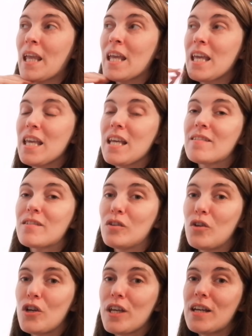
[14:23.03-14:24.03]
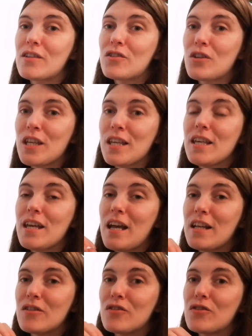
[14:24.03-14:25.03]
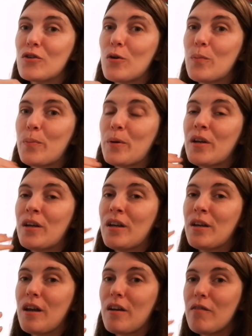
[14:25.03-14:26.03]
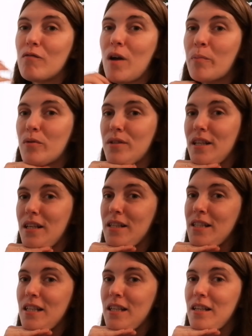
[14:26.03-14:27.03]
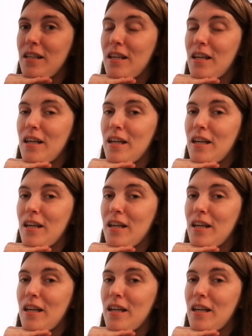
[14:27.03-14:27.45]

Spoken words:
he is a lawyer, so he ends up representing